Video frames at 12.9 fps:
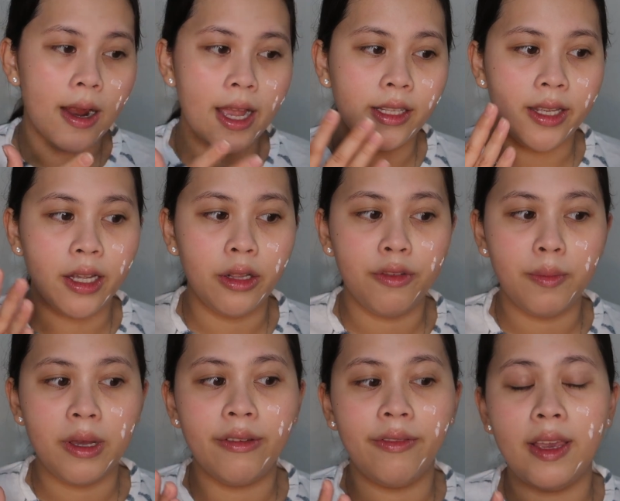right side of
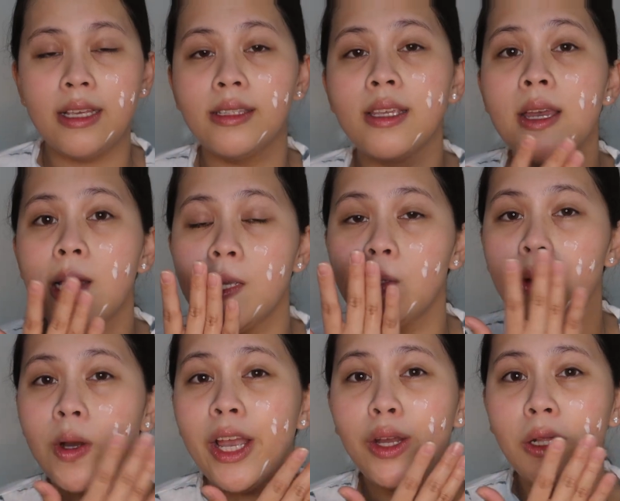my face.
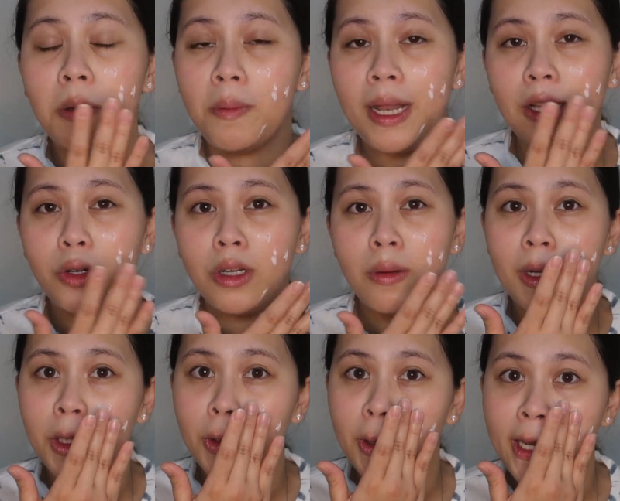So ngayon, i-blend ko
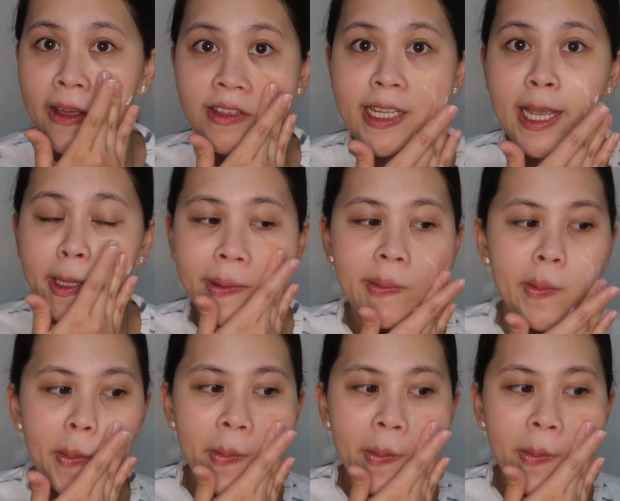naman tong left side.